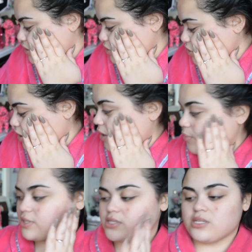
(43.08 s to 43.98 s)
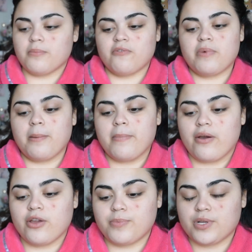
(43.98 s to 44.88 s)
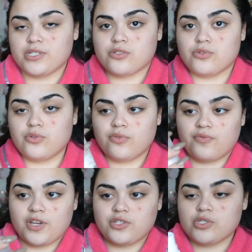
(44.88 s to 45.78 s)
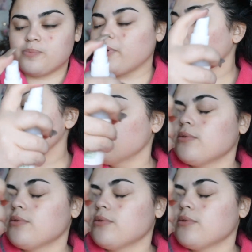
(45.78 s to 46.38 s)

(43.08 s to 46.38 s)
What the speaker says: going to start out with some of my Mario Badescu facial spray.